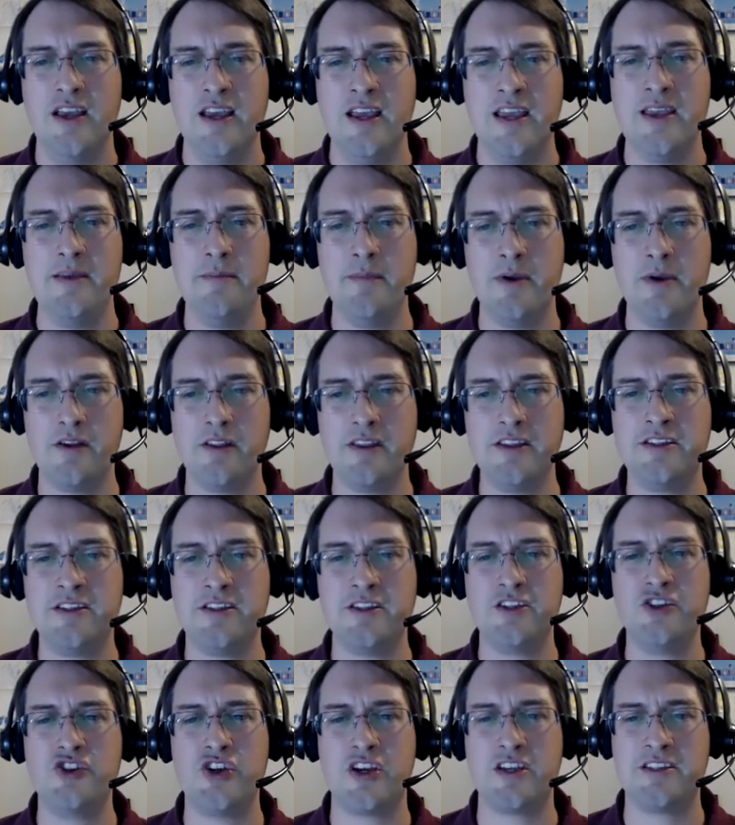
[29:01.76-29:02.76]
he merely
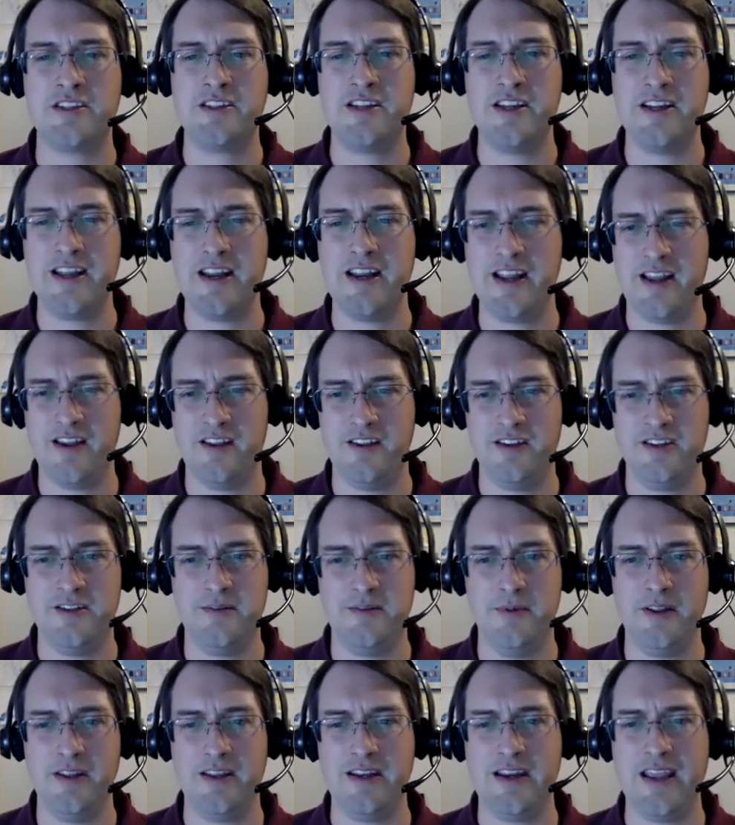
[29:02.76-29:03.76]
suggested
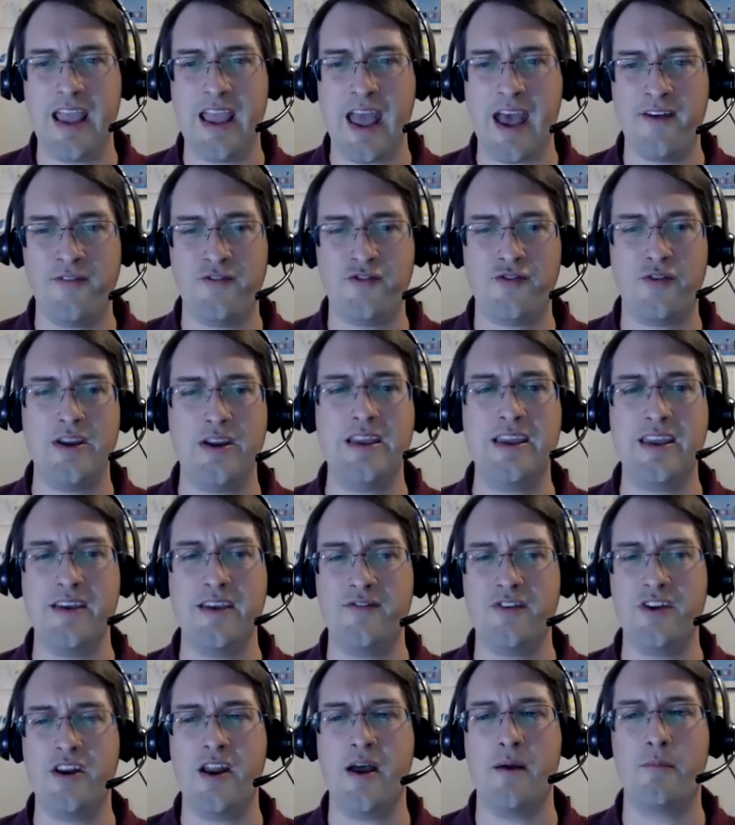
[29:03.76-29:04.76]
ineligibility after a
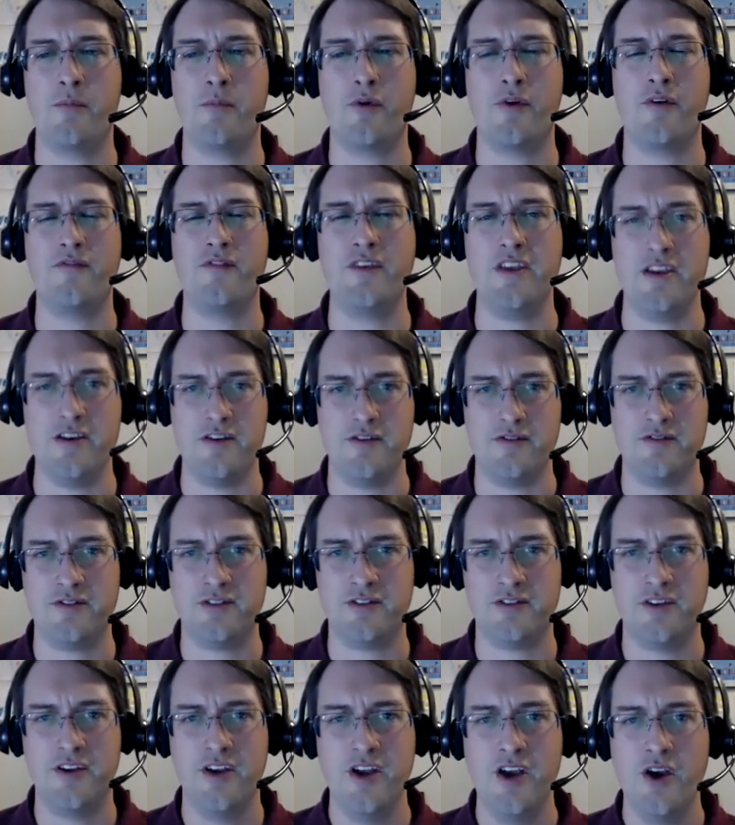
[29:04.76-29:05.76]
given number of
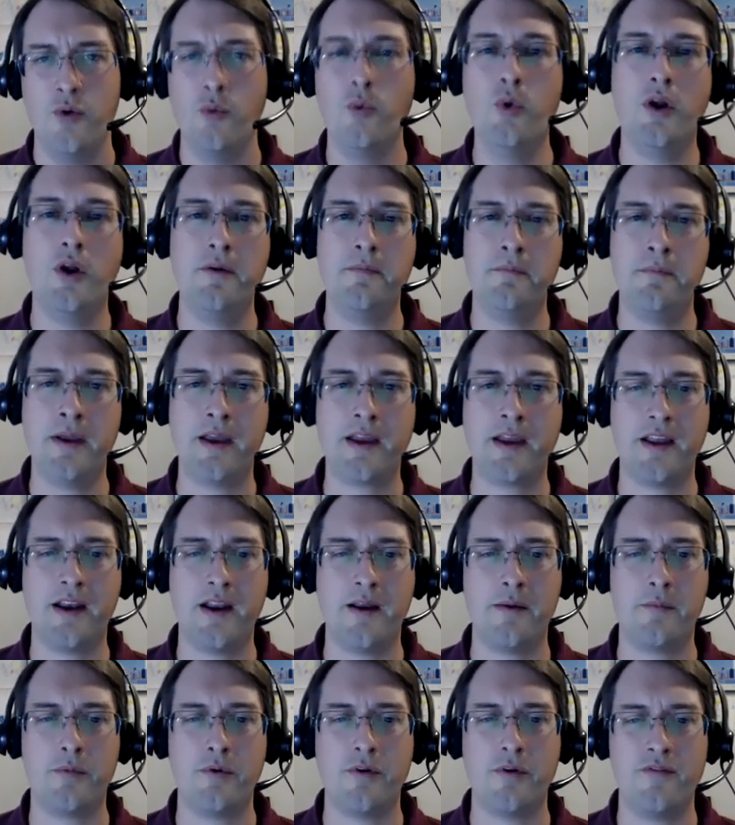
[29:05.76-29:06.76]
years, wouldn't pick a
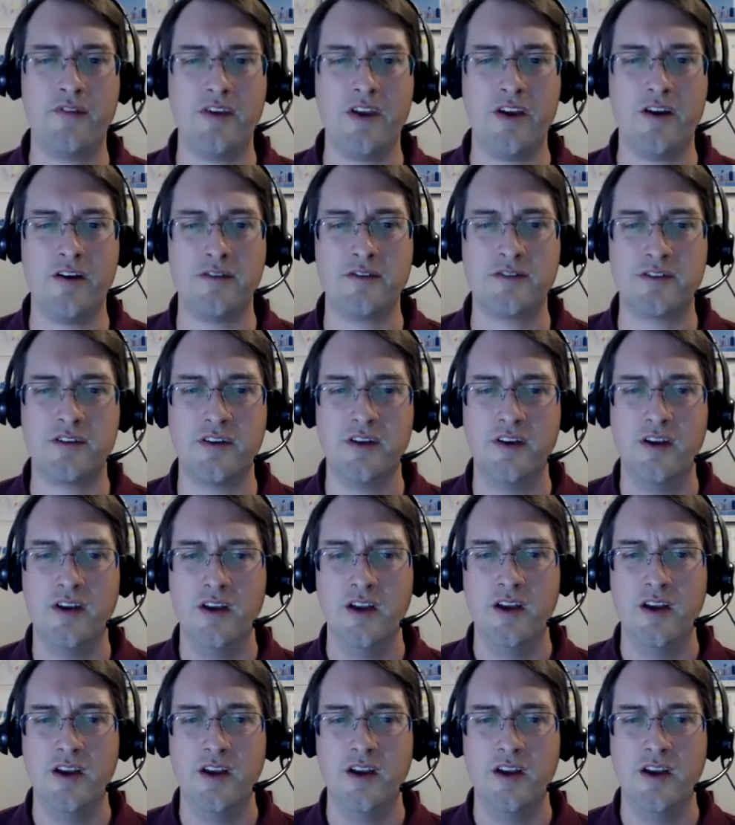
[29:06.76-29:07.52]
number of years.